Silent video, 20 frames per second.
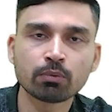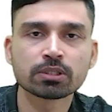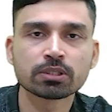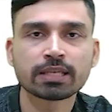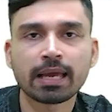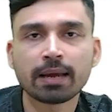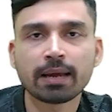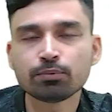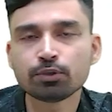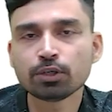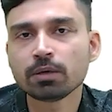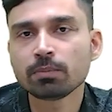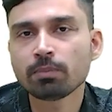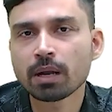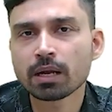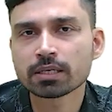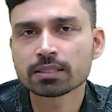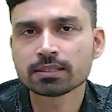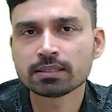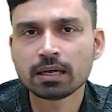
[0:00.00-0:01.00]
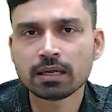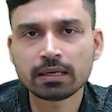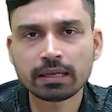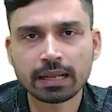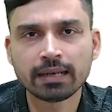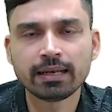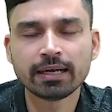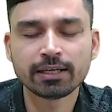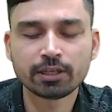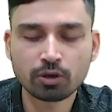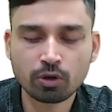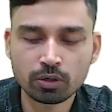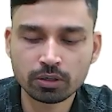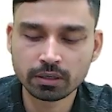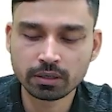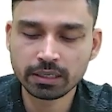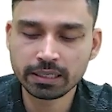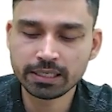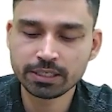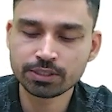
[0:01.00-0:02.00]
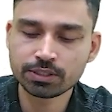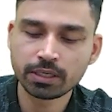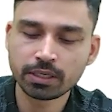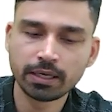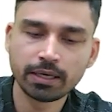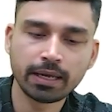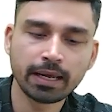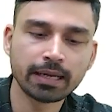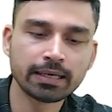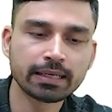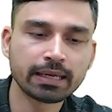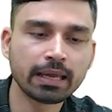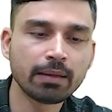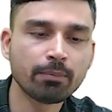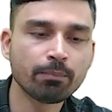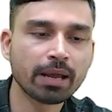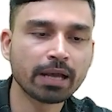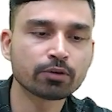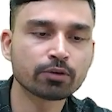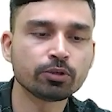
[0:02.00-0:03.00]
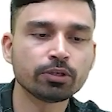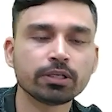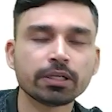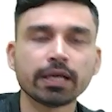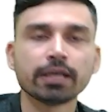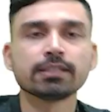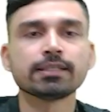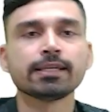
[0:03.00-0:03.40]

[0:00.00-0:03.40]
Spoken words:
and was captured in Pakistan and later on released and came back to India